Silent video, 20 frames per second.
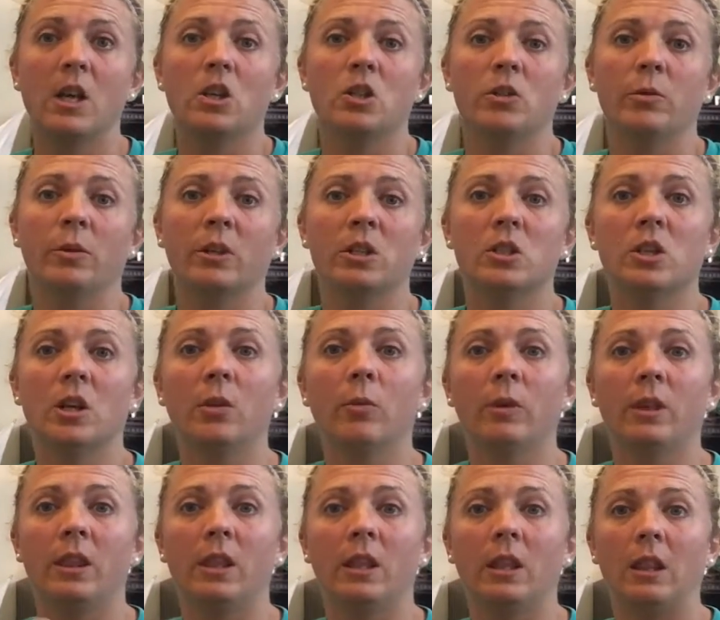So we're going to start
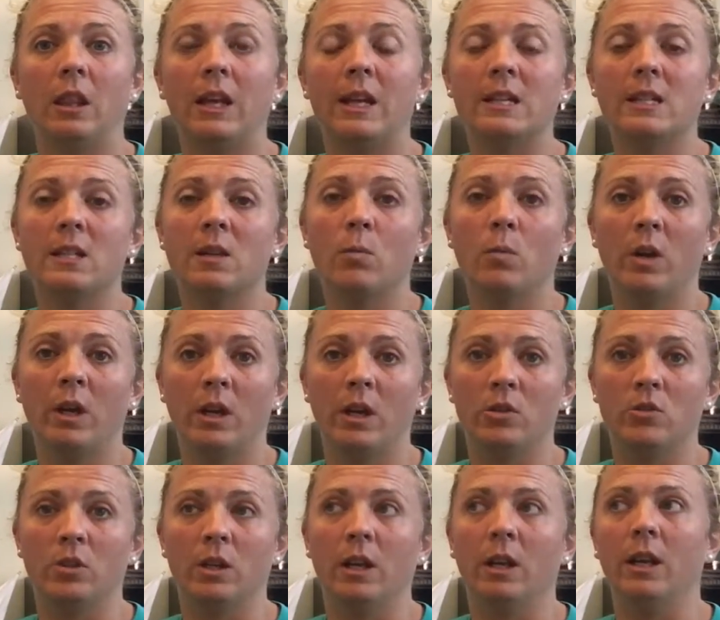with less than
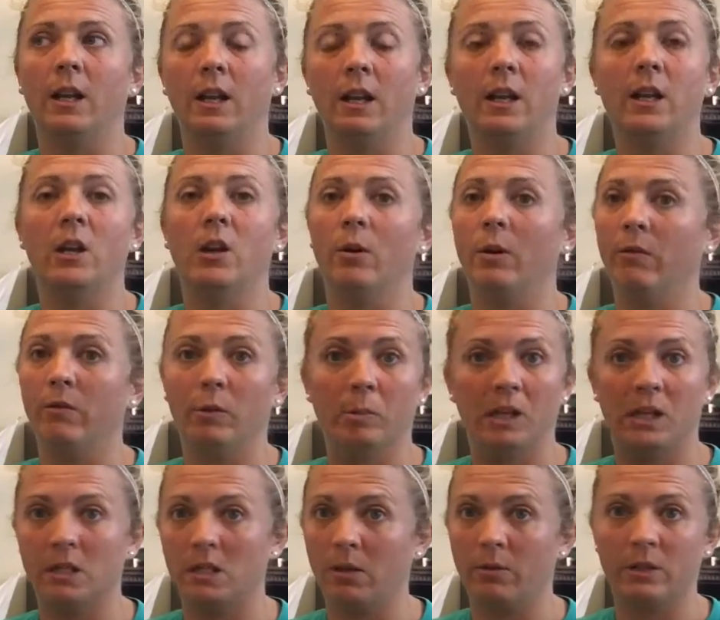100. And I know
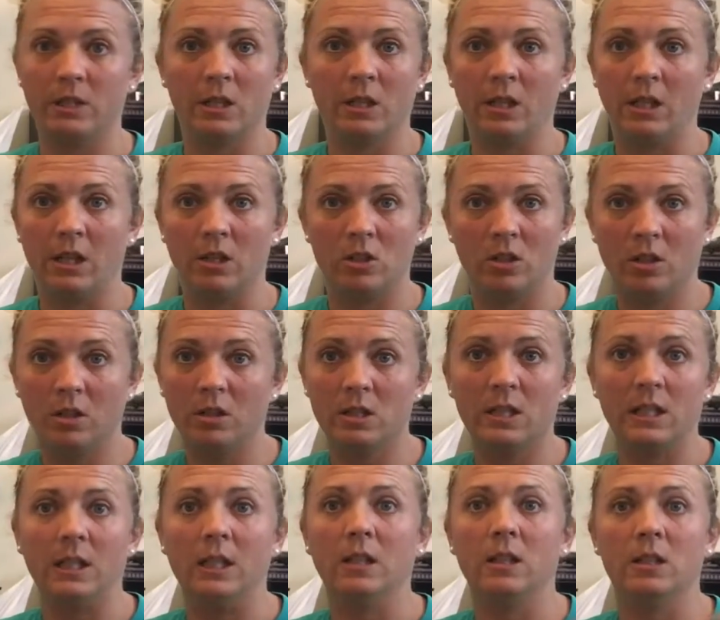everybody's always on the edge of their
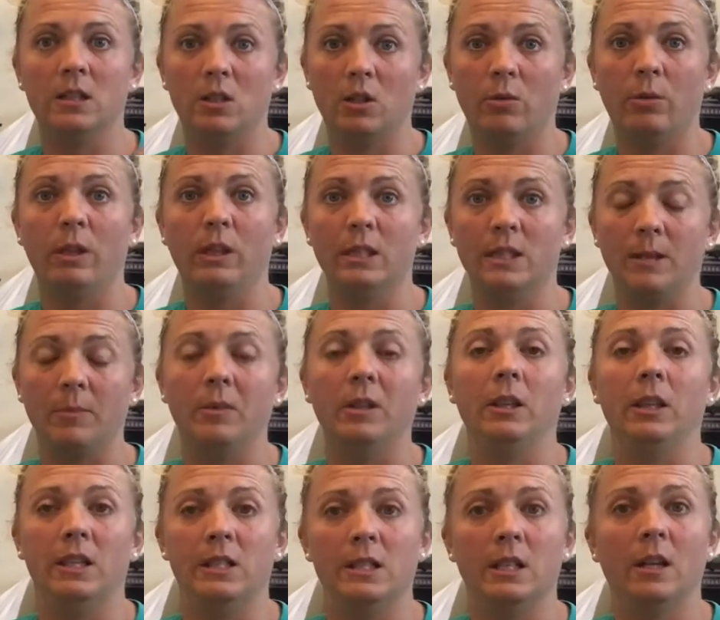seat. Is there really
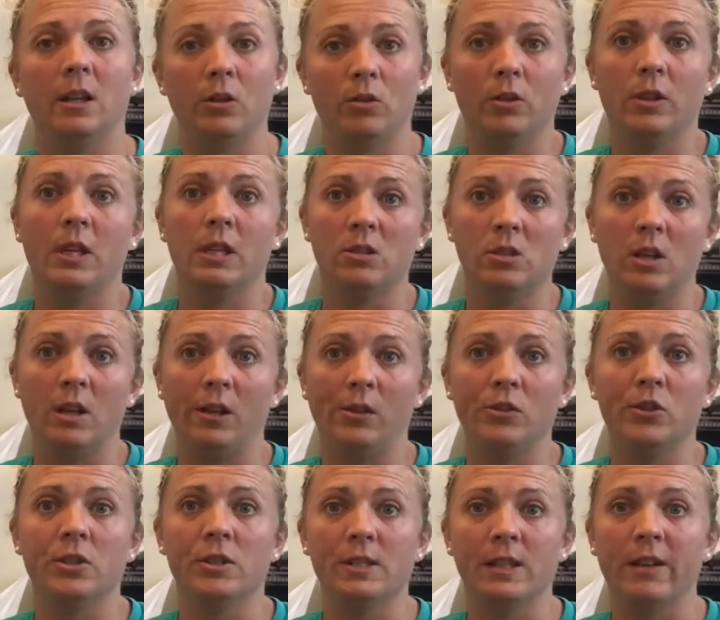something less than
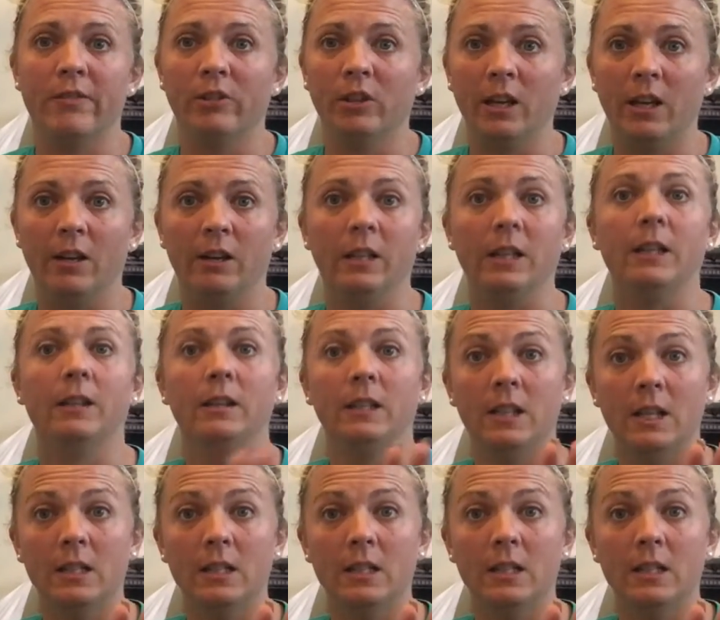$100,000 in Stafford County?